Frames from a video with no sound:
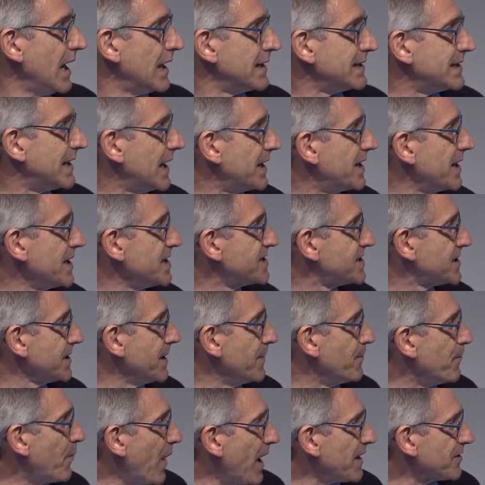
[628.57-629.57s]
that is a
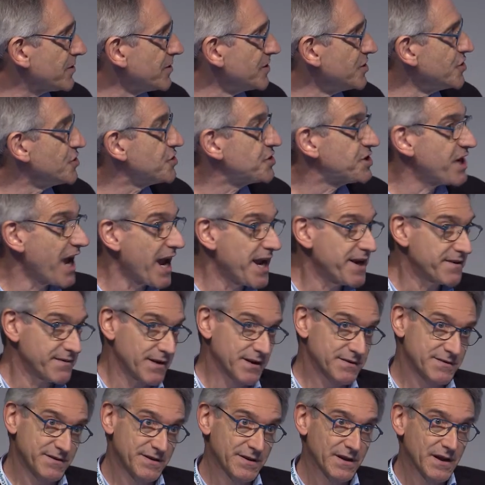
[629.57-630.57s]
pattern
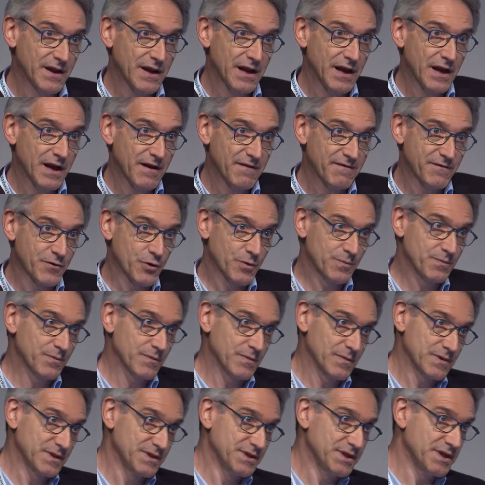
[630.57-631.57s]
shared from
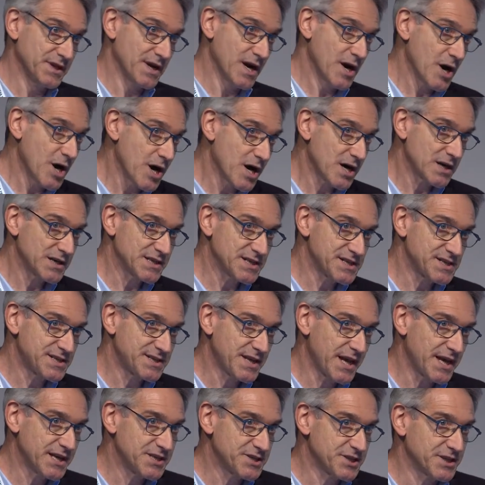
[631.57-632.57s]
the early
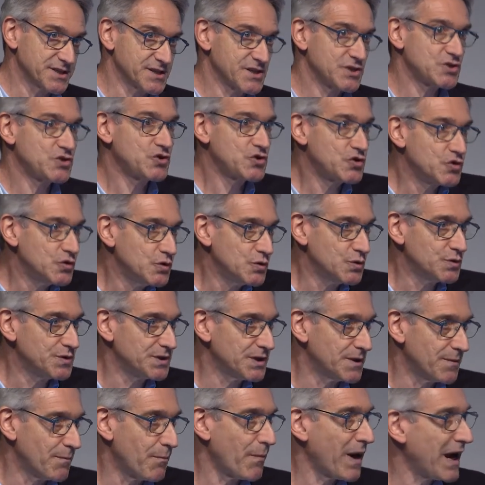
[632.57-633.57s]
stages to
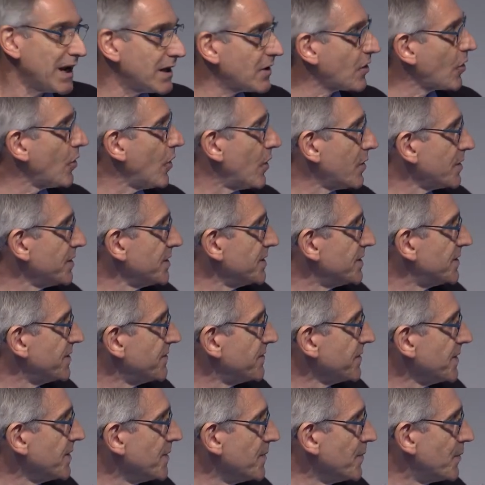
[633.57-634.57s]
the mild cognitive
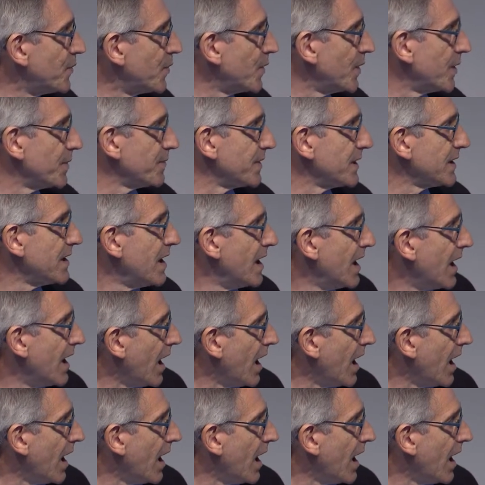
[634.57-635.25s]
impairment,